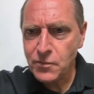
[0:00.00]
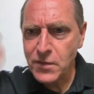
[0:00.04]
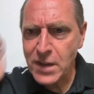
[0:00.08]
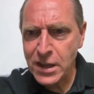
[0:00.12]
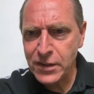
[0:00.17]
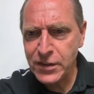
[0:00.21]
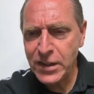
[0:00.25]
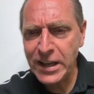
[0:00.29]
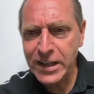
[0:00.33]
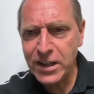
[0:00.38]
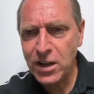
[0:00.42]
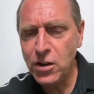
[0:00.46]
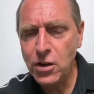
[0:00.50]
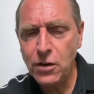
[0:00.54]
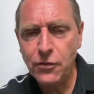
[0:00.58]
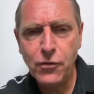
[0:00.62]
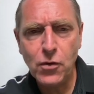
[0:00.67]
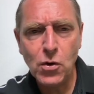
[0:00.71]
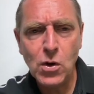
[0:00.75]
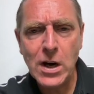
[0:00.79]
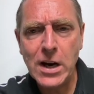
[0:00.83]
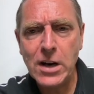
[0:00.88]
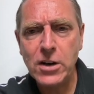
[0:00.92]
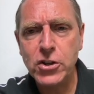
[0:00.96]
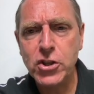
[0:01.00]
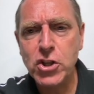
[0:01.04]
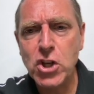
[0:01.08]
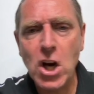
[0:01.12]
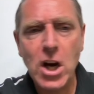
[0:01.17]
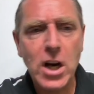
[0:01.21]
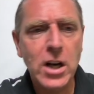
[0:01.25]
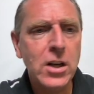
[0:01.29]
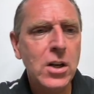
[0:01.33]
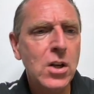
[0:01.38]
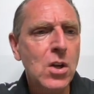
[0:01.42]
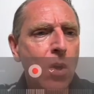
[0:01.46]
that on the 4-hour
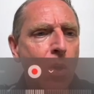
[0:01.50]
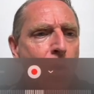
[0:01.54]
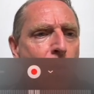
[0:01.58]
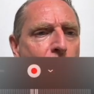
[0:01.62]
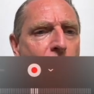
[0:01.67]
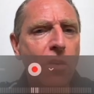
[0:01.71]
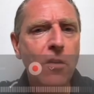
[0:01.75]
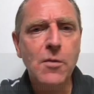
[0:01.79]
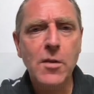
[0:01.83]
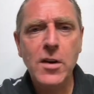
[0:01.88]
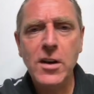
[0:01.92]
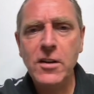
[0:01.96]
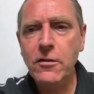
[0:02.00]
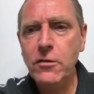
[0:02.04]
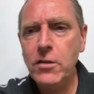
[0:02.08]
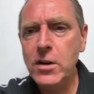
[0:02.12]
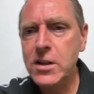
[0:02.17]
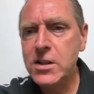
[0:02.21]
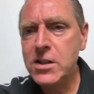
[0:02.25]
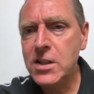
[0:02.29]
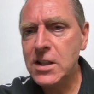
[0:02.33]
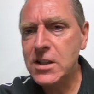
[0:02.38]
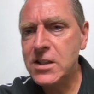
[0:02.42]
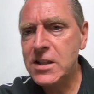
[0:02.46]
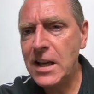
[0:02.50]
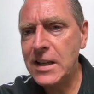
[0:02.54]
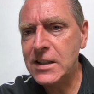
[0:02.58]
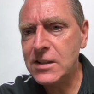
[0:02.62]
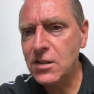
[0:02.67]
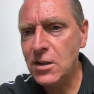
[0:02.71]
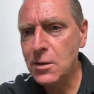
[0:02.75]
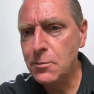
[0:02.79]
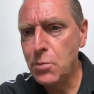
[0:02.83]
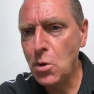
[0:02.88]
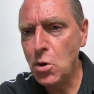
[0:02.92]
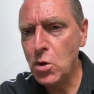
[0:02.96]
chart, we've
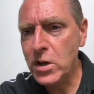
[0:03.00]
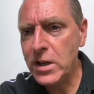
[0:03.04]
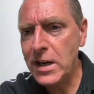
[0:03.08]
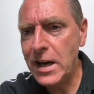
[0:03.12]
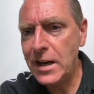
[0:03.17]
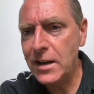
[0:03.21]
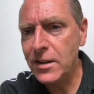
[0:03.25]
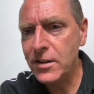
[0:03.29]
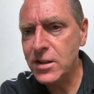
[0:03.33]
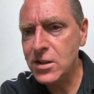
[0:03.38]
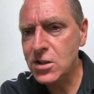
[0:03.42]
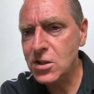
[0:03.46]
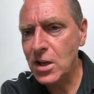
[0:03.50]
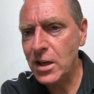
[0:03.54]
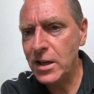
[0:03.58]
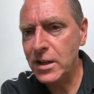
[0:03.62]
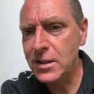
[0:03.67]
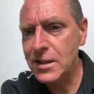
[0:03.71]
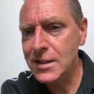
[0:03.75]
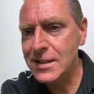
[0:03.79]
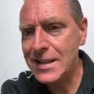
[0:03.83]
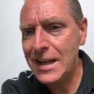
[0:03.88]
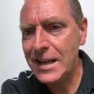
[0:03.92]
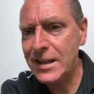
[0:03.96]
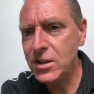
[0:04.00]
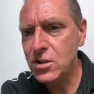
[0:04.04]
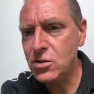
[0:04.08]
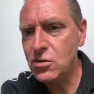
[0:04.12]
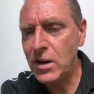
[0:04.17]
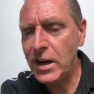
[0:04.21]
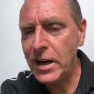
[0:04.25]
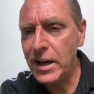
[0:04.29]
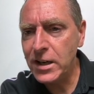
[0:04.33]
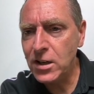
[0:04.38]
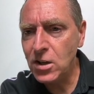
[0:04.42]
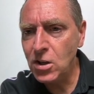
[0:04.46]
successfully broken out of this descending
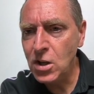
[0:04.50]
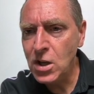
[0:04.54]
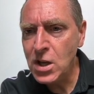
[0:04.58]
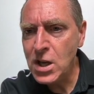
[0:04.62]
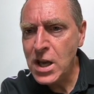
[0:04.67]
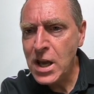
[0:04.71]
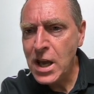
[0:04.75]
triangle.